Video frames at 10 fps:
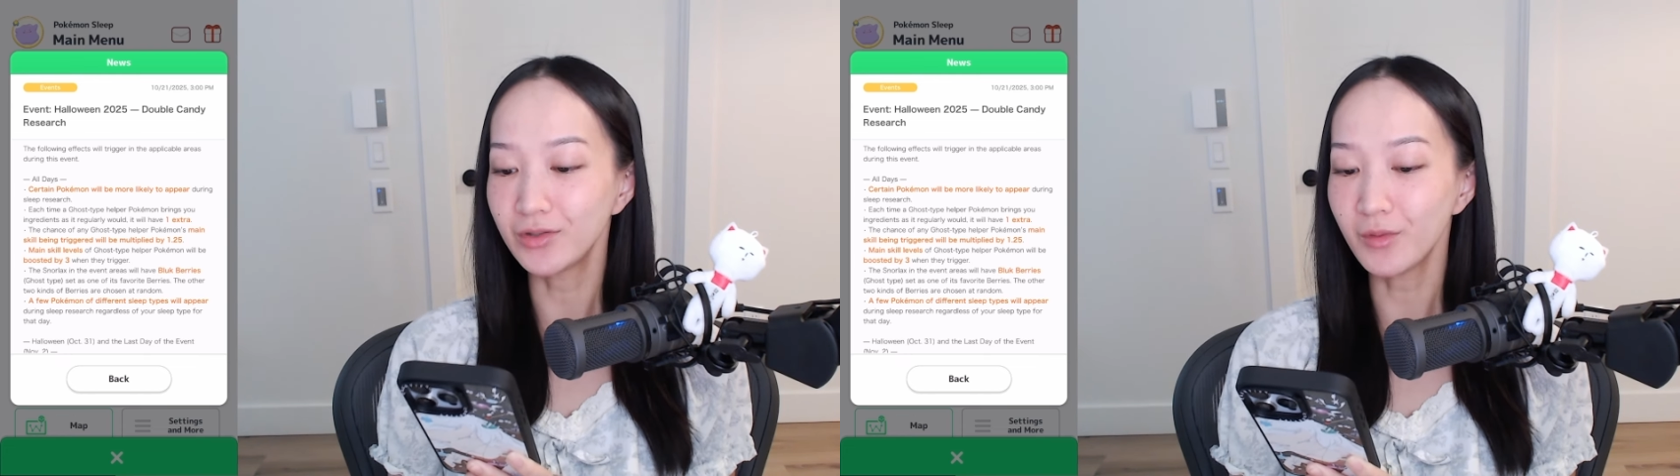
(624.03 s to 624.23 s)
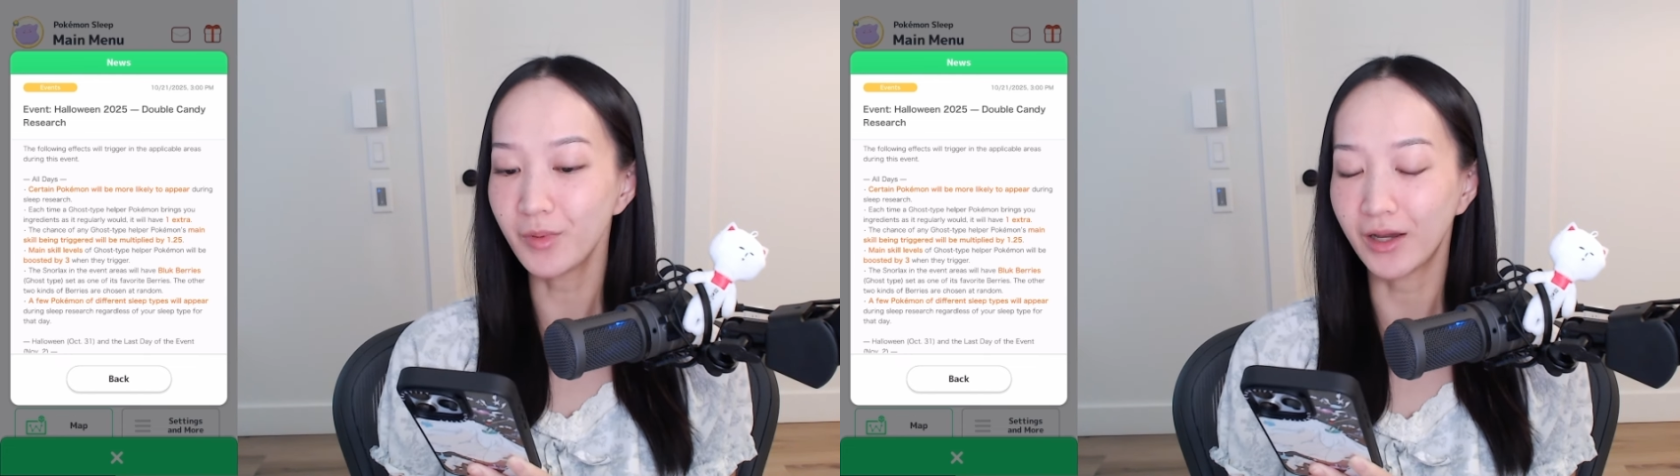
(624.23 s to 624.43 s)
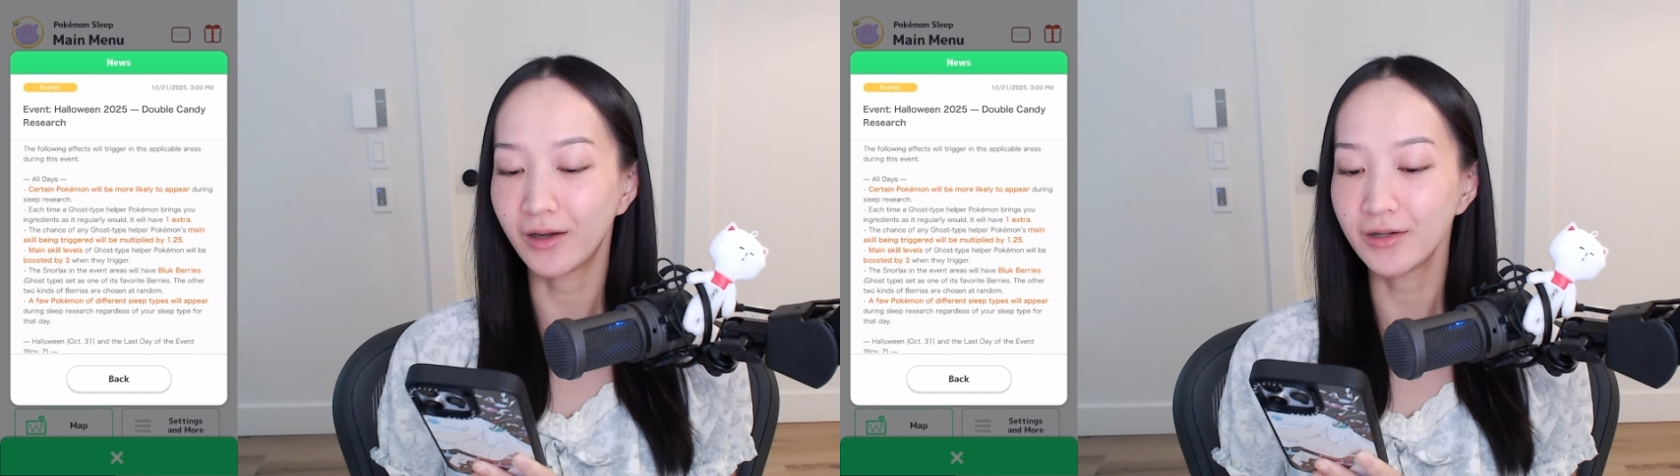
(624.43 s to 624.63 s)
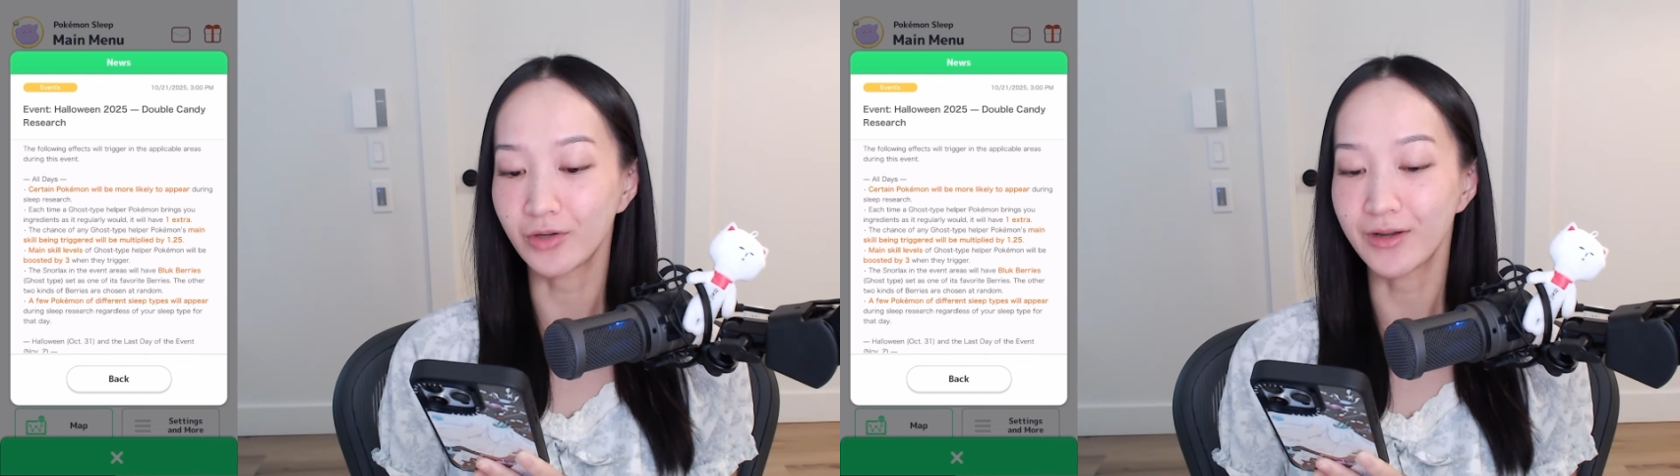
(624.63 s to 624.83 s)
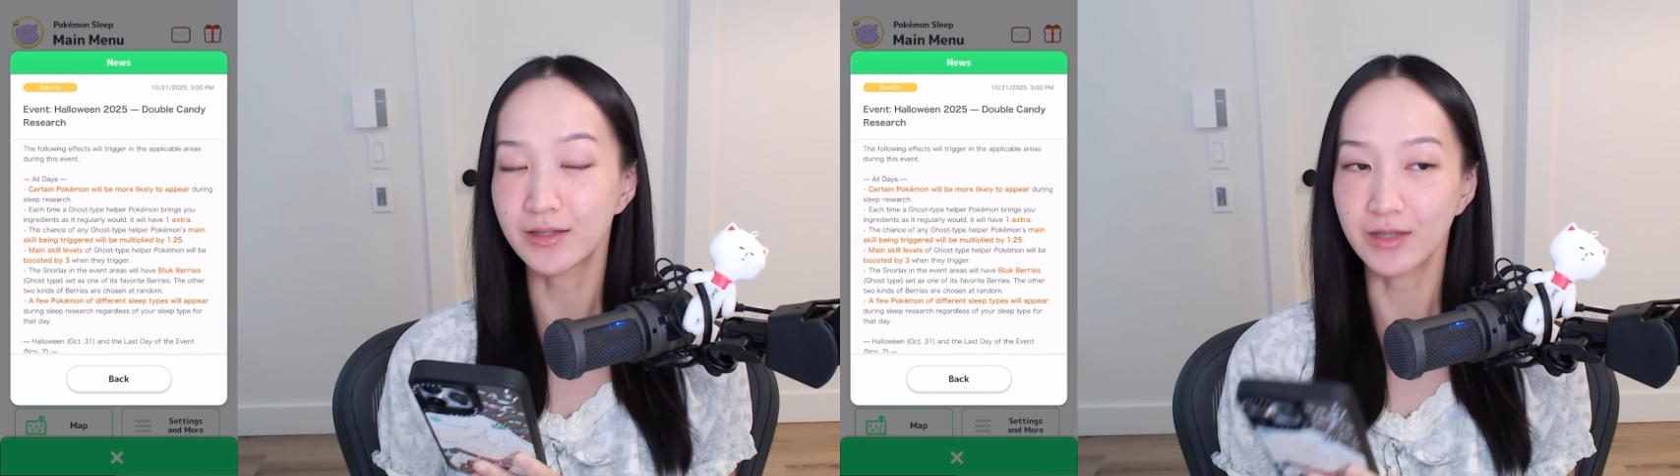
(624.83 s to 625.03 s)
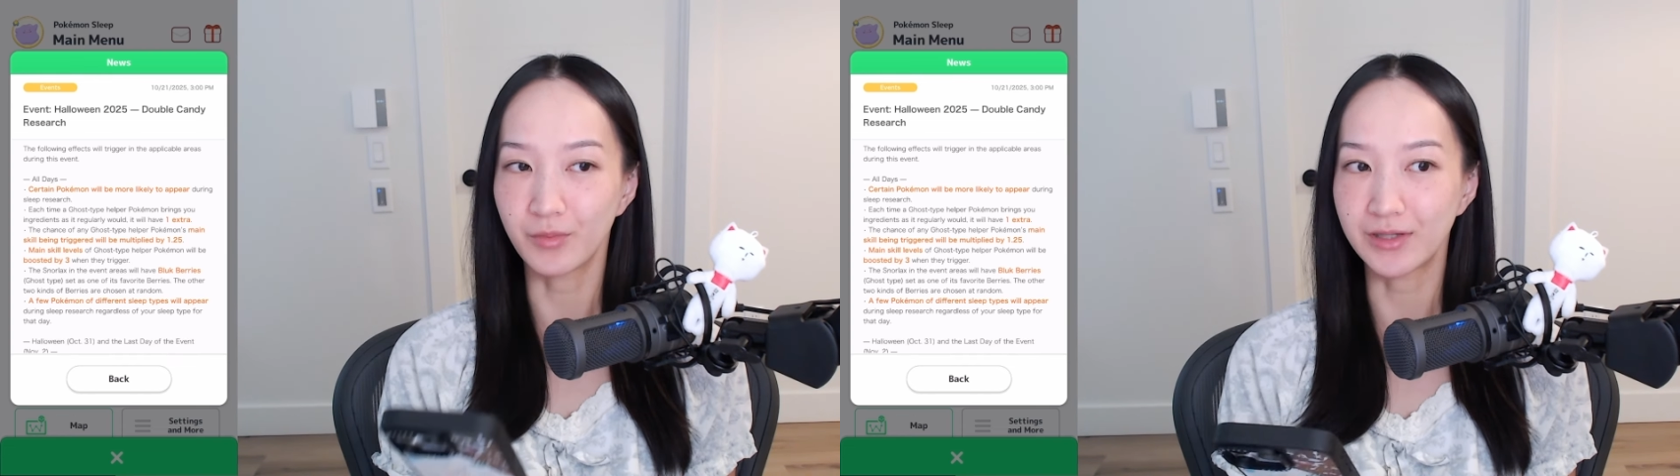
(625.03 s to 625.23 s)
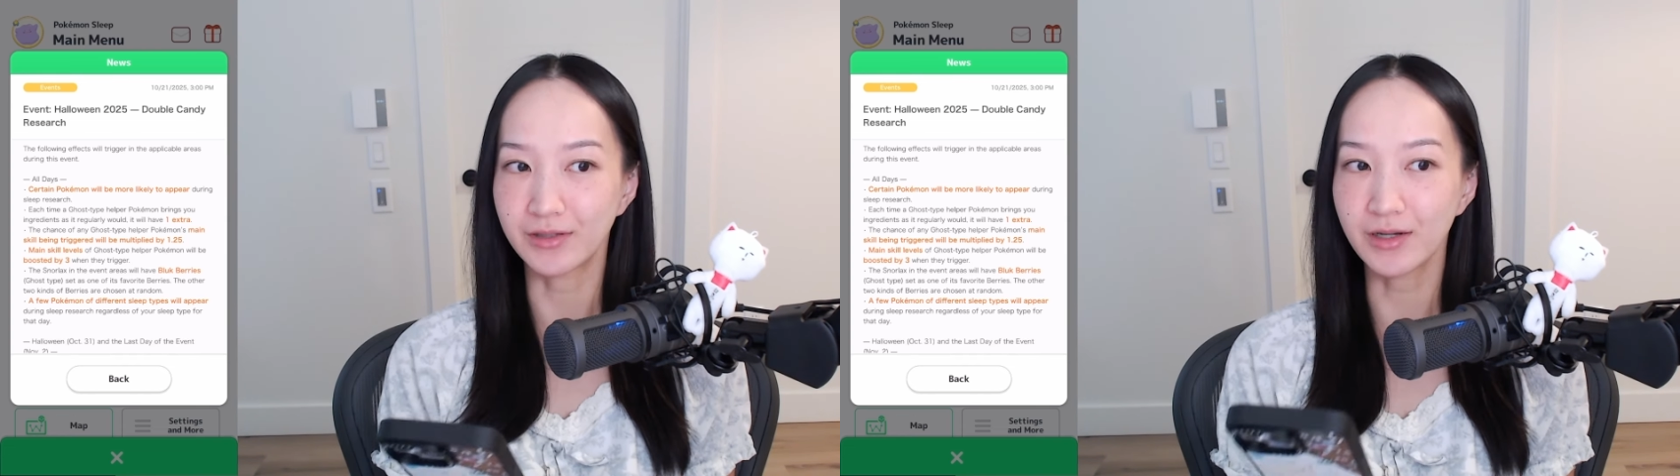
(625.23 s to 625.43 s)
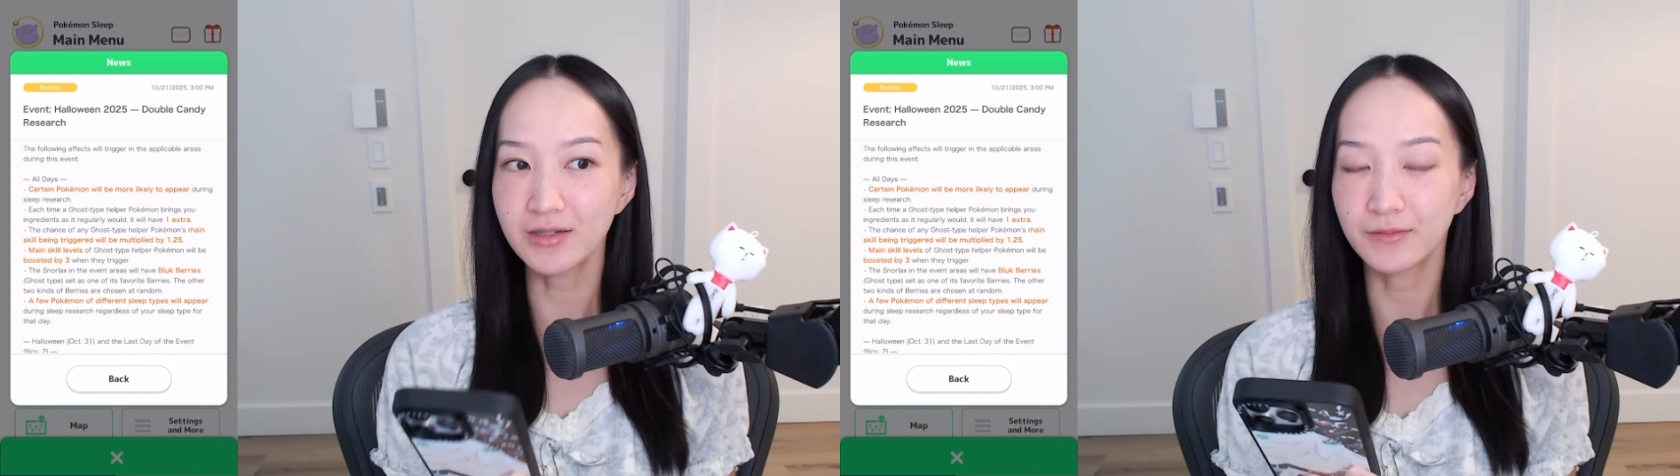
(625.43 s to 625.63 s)
to appear during sleep
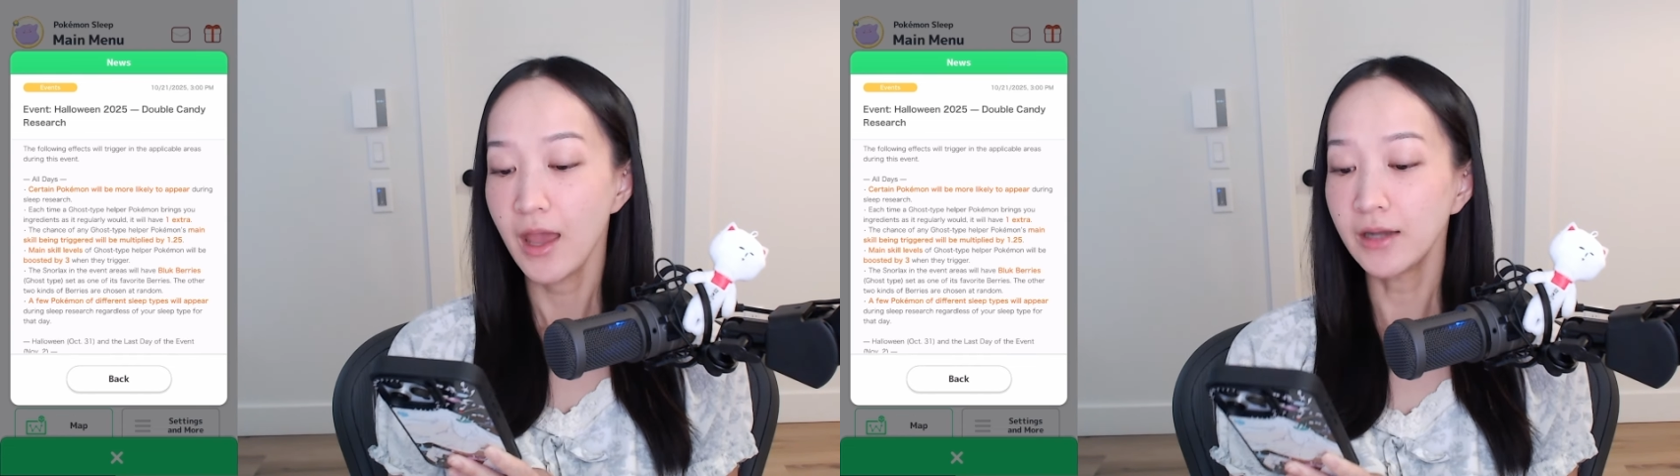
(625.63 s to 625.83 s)
research.